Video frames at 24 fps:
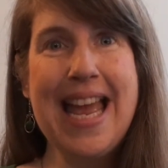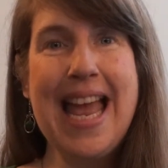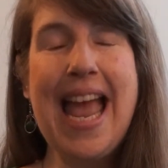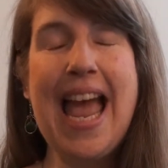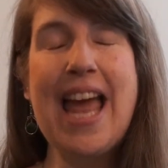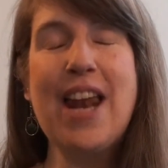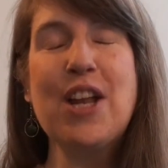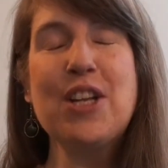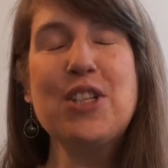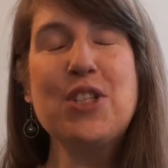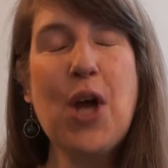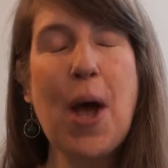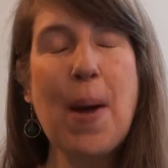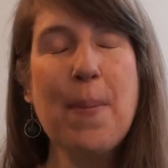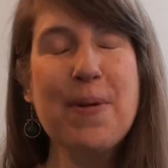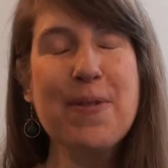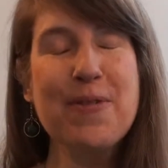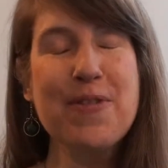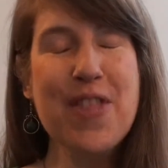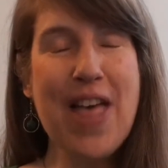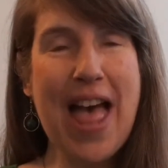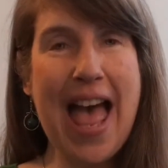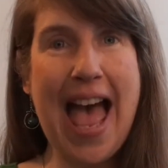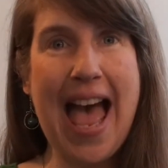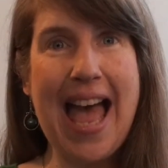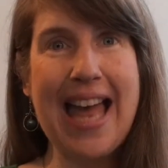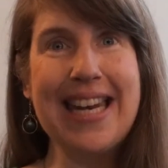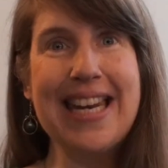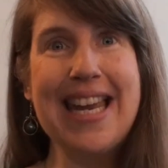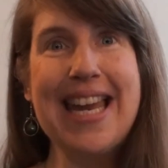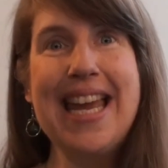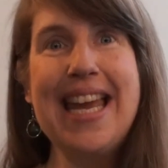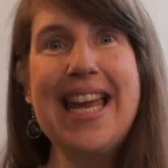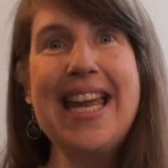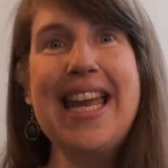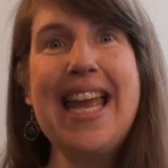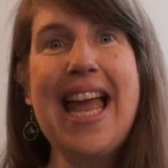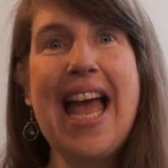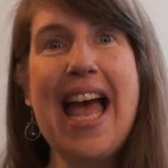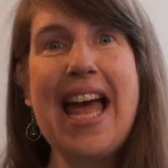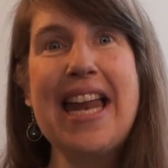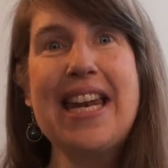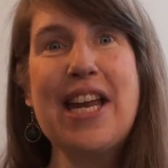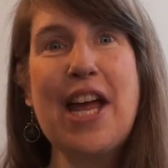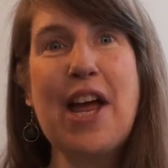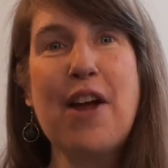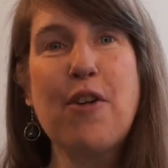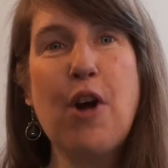And on top of that, he
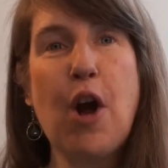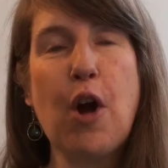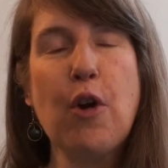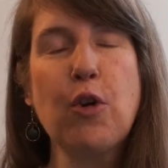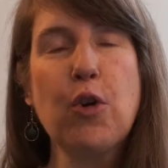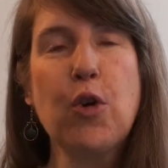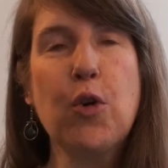had a